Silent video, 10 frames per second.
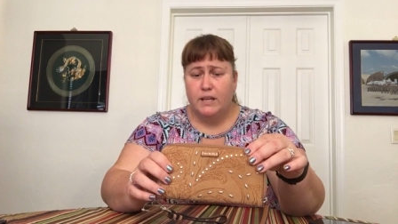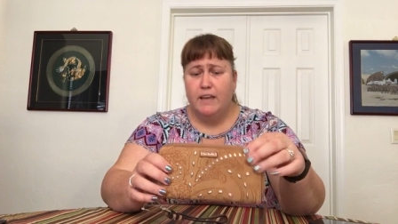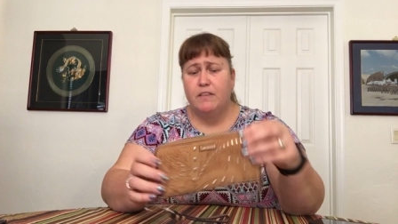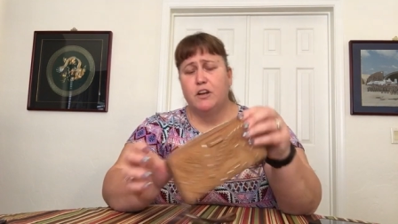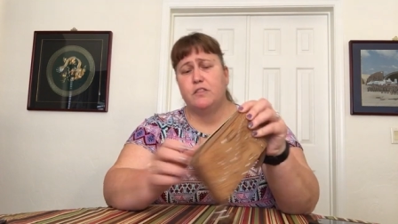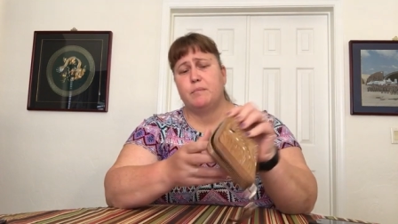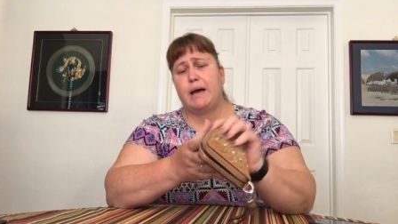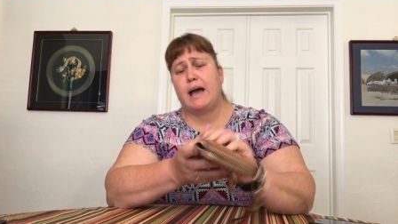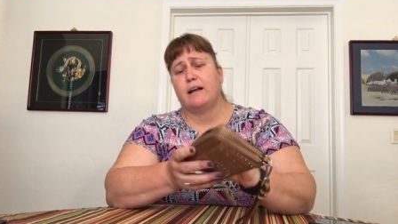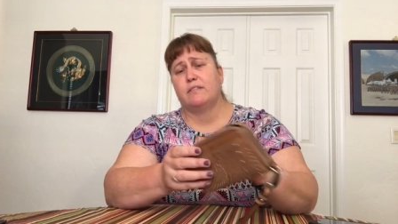And then on the
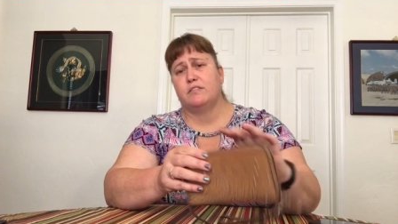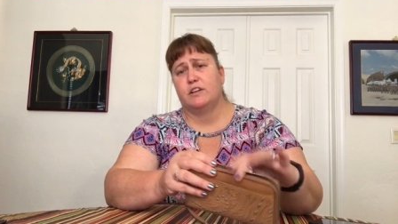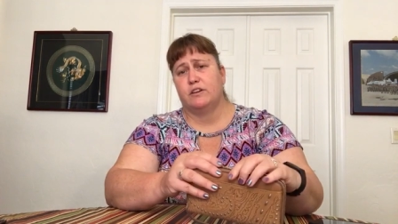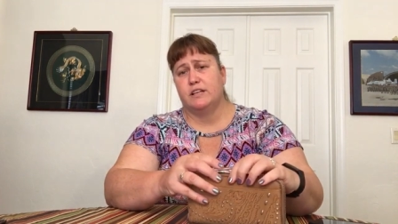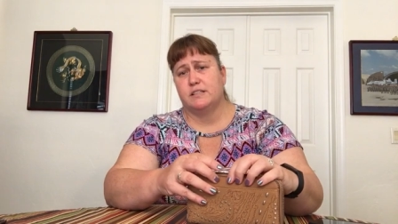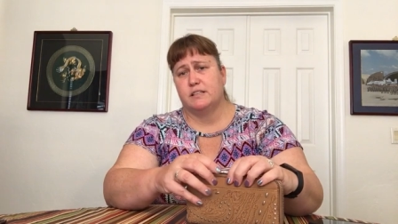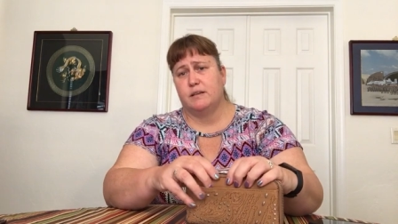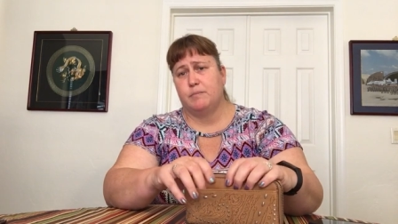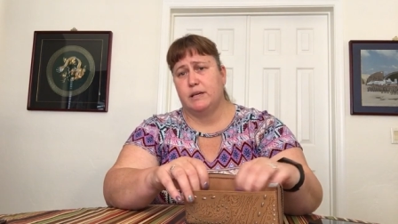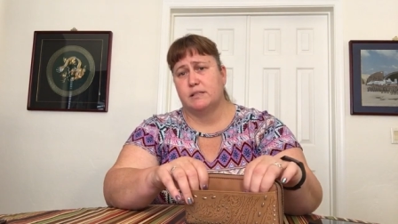back, there is
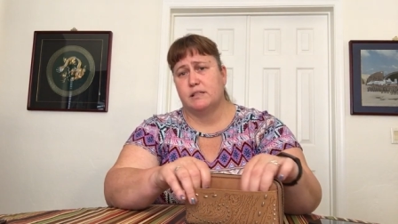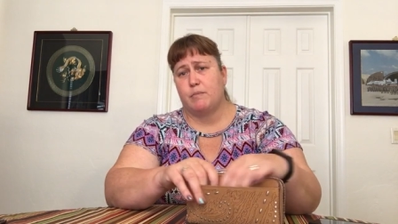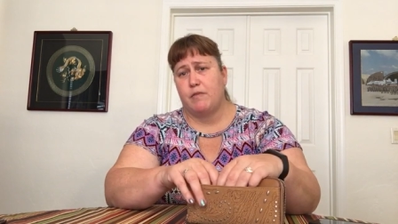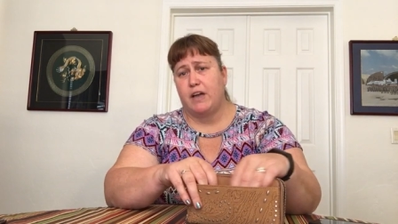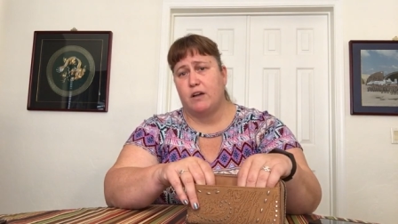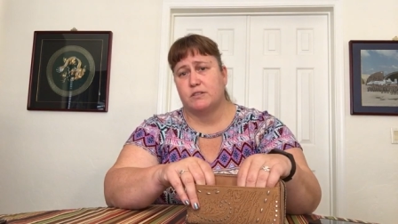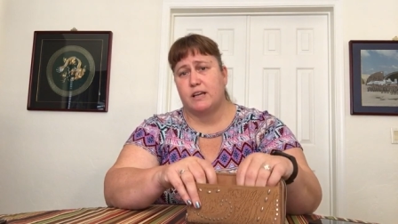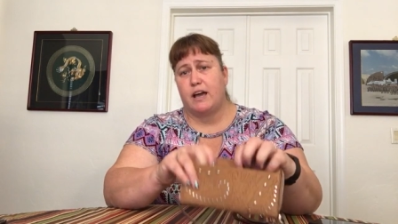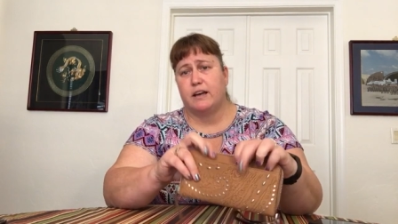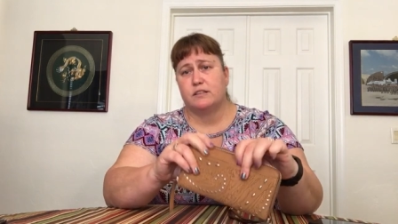a big slip on the outside.